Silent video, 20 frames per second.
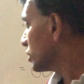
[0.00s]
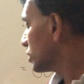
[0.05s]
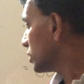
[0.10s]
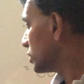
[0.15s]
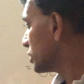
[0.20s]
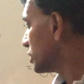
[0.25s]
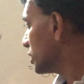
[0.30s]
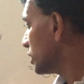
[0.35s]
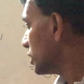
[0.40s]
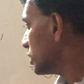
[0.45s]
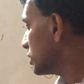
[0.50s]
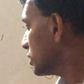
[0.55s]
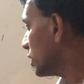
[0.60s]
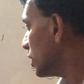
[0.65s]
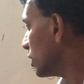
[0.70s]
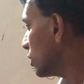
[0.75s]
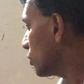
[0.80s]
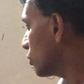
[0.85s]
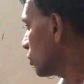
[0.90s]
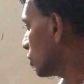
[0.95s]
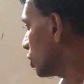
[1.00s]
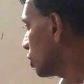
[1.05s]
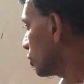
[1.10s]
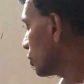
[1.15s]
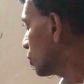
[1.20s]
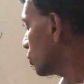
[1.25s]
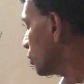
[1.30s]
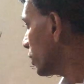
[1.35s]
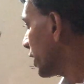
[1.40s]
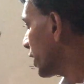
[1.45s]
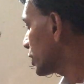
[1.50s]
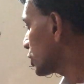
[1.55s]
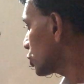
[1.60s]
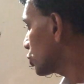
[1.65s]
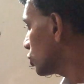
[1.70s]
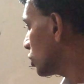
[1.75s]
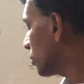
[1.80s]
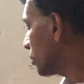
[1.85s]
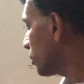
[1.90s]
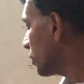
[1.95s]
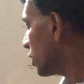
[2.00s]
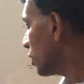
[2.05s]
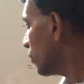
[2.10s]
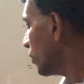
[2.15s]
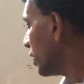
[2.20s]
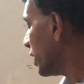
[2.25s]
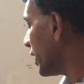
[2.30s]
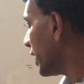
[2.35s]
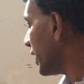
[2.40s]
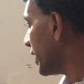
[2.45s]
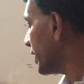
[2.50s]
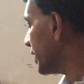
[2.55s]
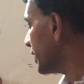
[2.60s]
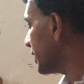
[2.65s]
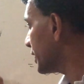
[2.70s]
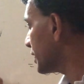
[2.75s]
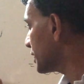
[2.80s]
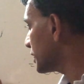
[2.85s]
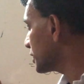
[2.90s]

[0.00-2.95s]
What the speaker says: This is equal to x to the power 8.